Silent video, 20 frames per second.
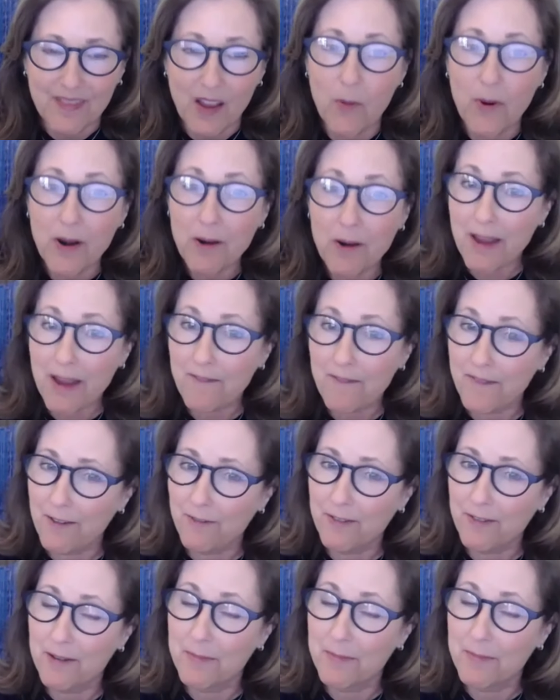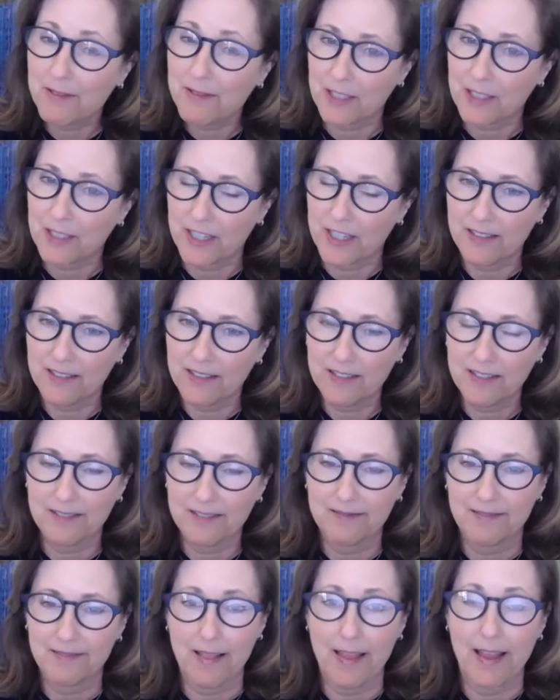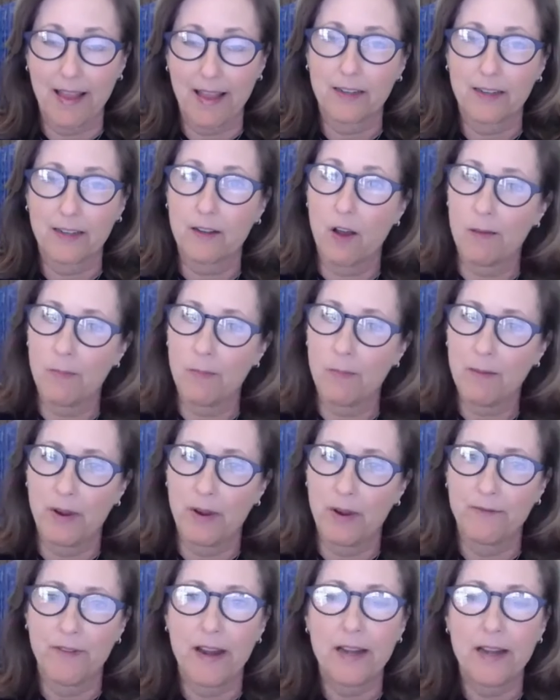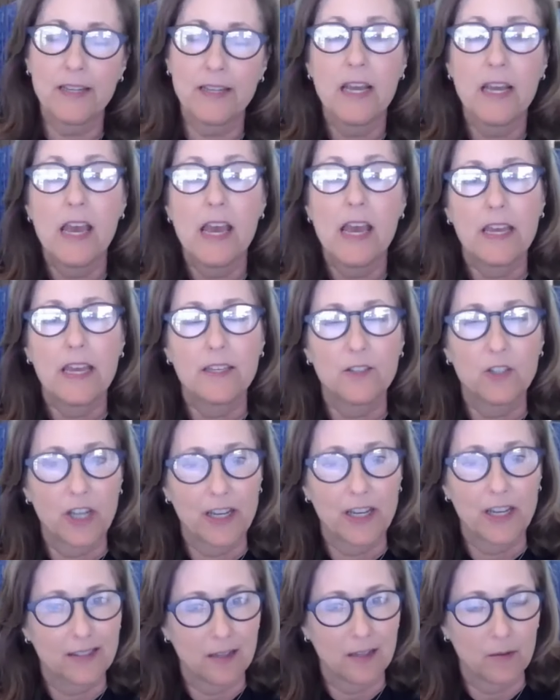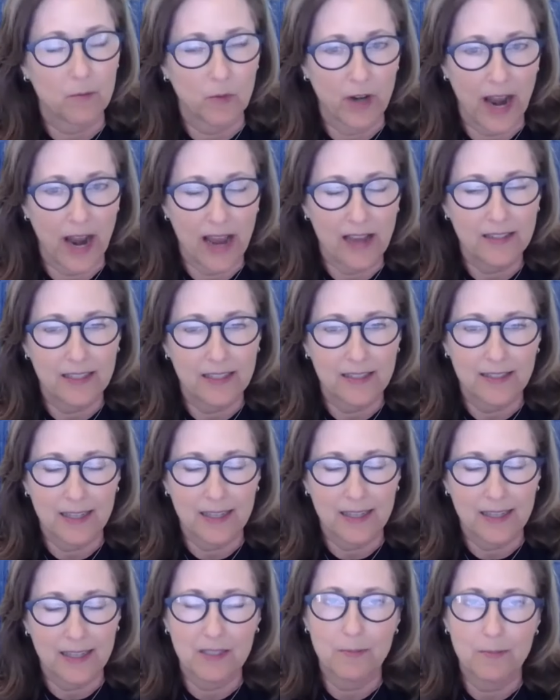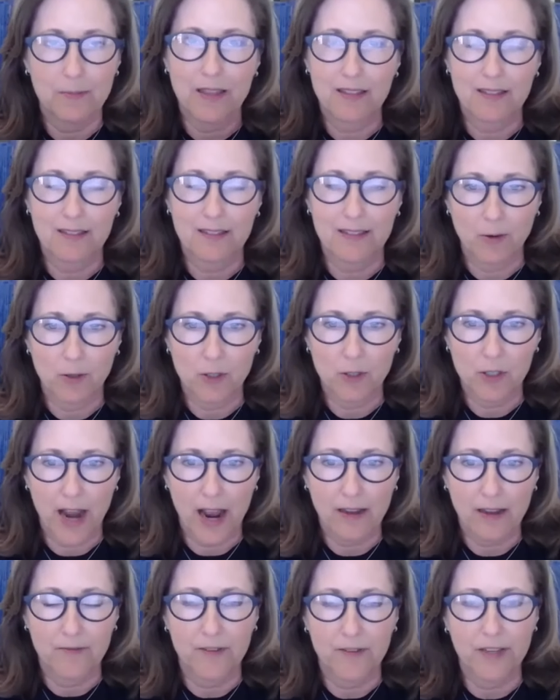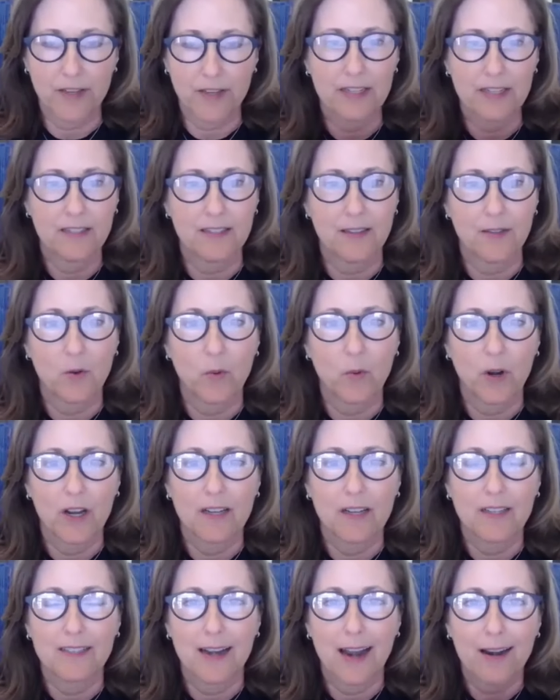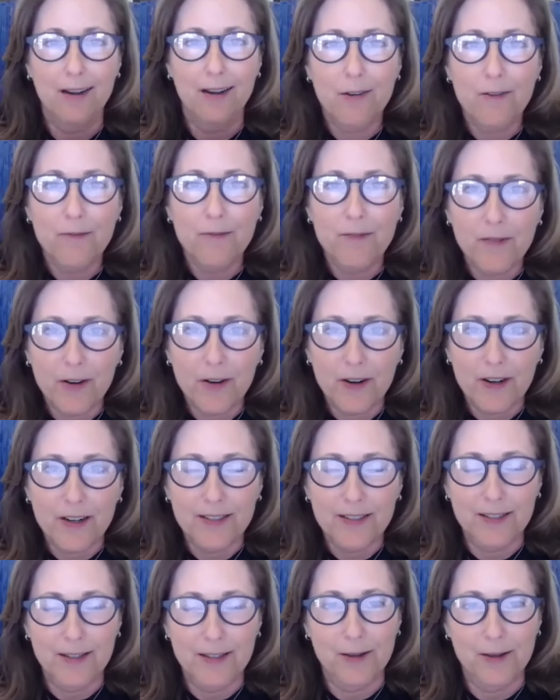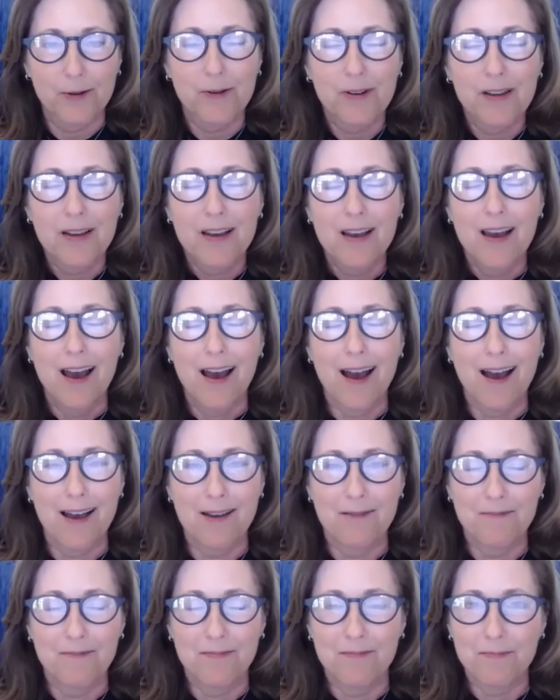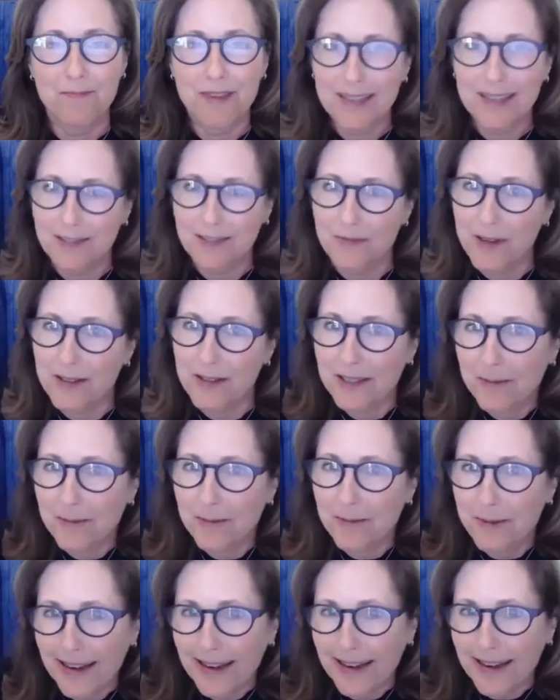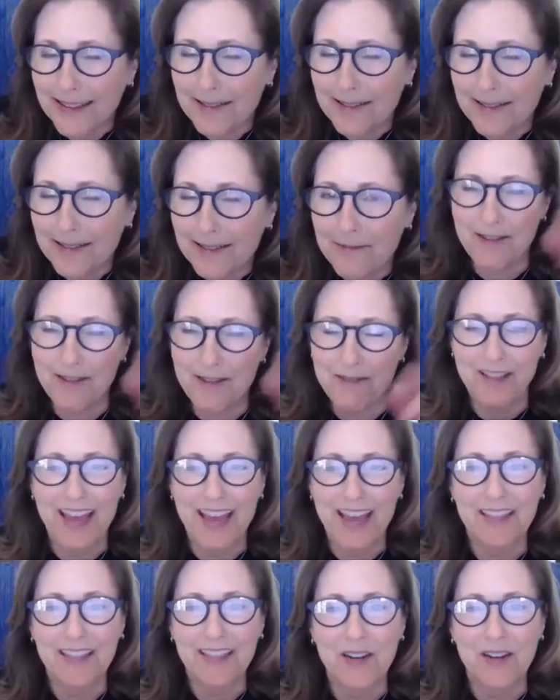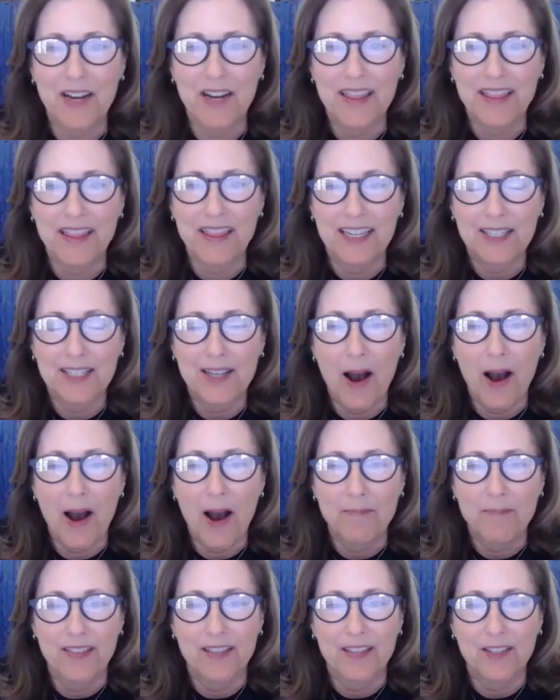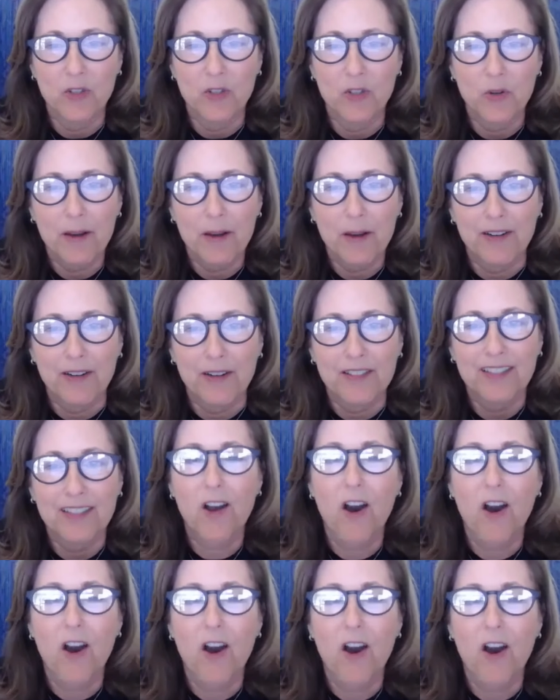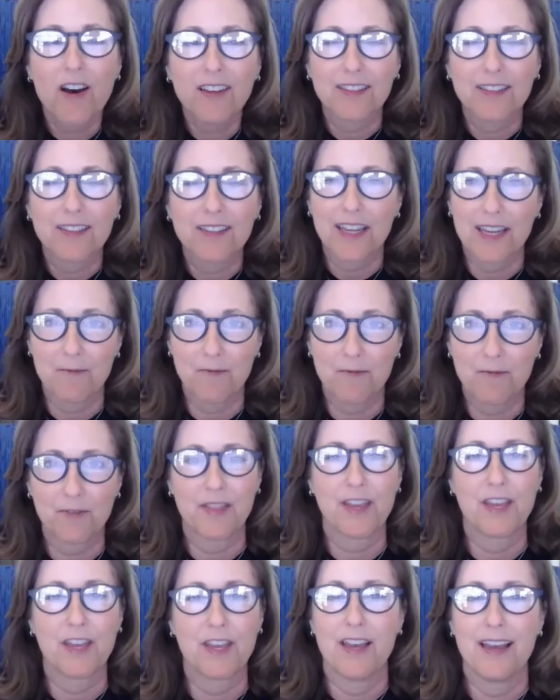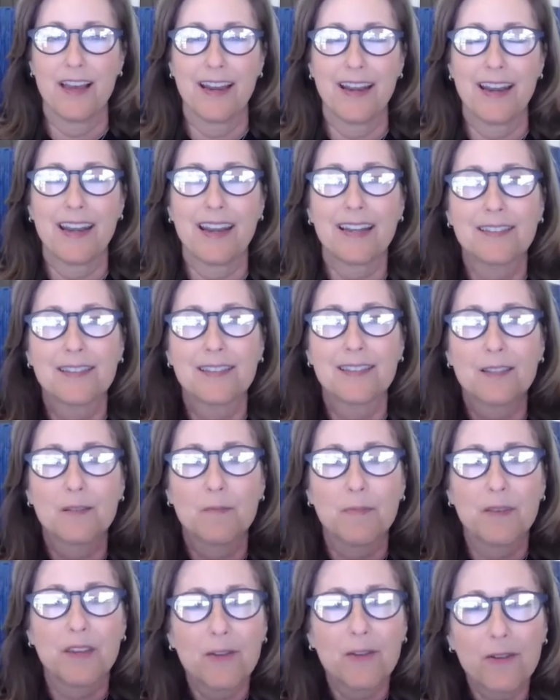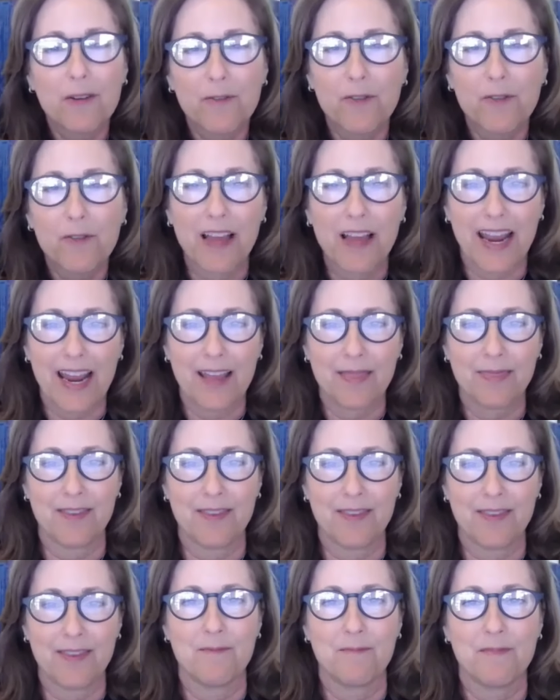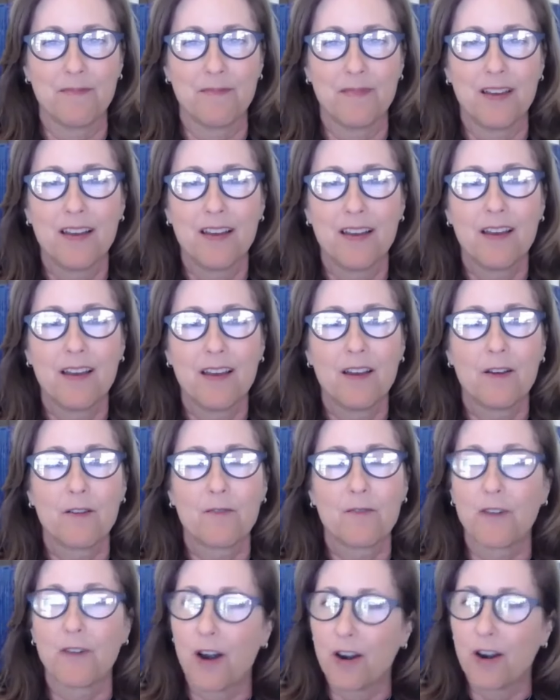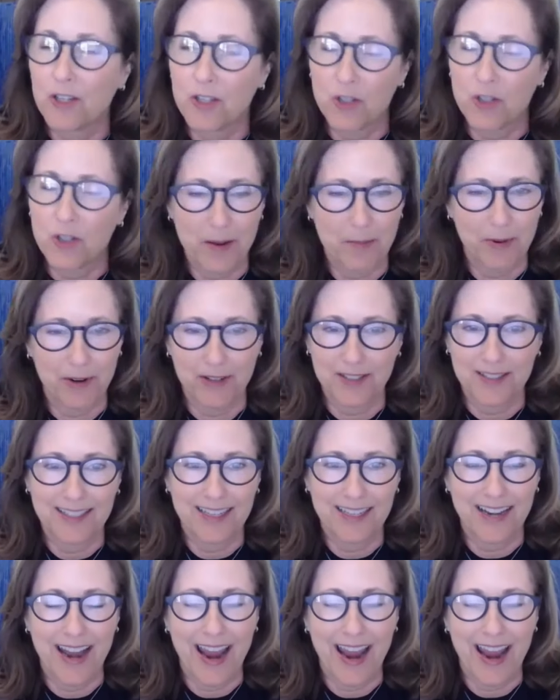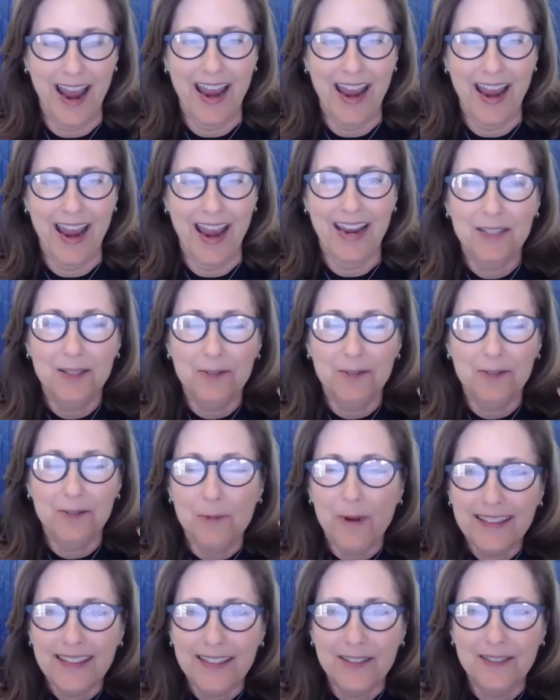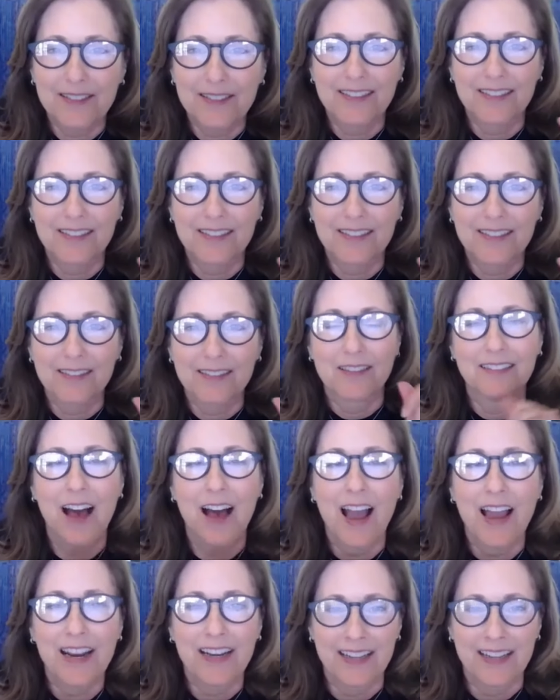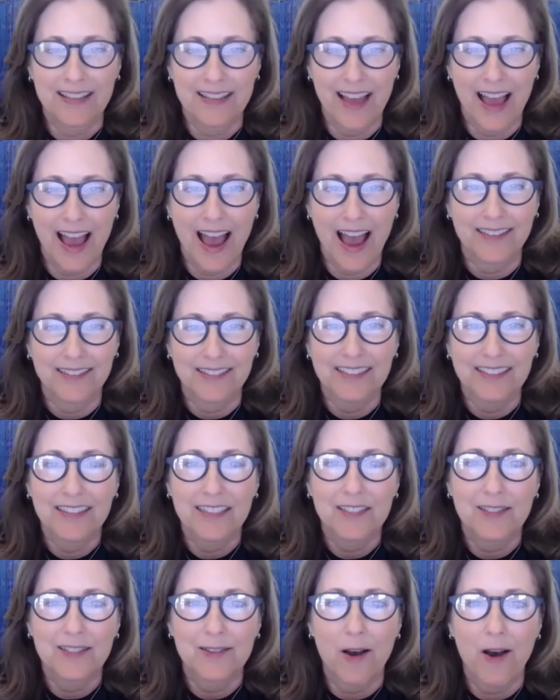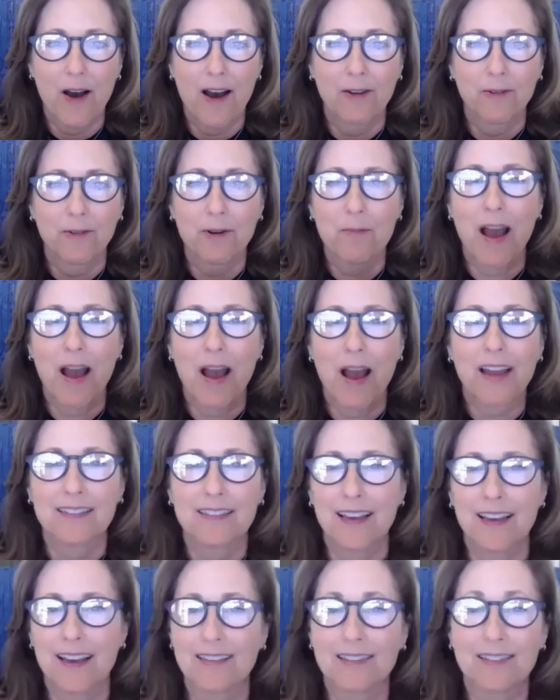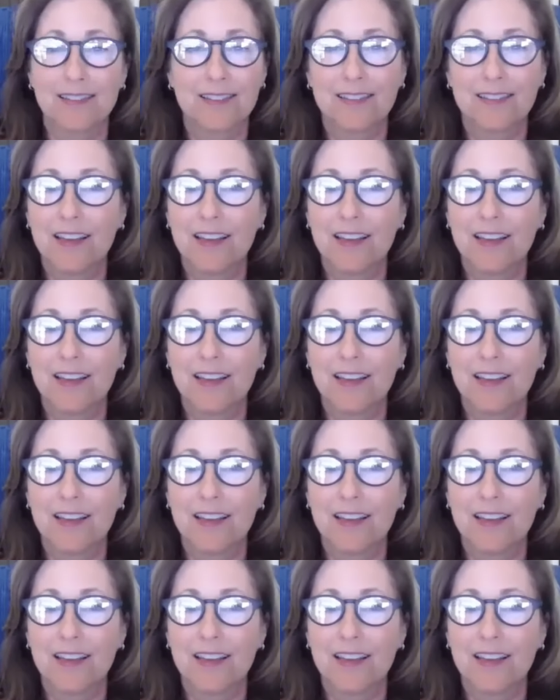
one of my favorite musicians, I like to call him my boyfriend, is Jason Mraz, who seems to be the soundtrack of goodness in the world. And I don't know if you've heard his new um, piece of music. We had a little bit of it playing or at the top of this joy burst. It's called Looking for the Good. And it's this beautiful anthem for our joy burst today. And just one little line in that, in the song, reminds us